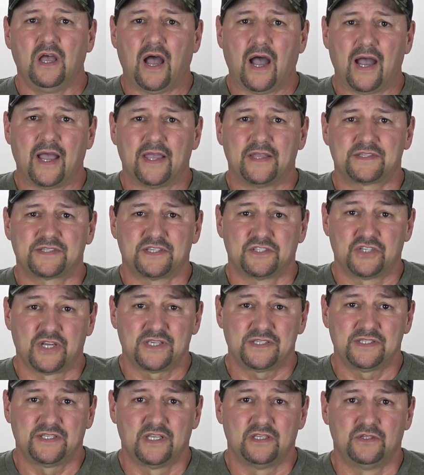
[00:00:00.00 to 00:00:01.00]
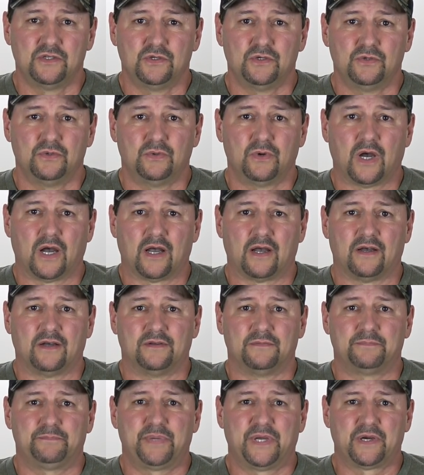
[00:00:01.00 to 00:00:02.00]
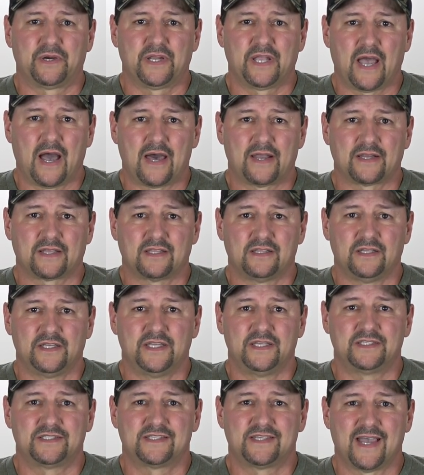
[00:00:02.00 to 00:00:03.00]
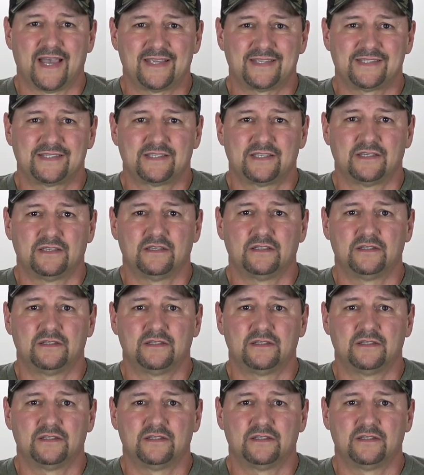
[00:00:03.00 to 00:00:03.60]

I suggest that you periodically test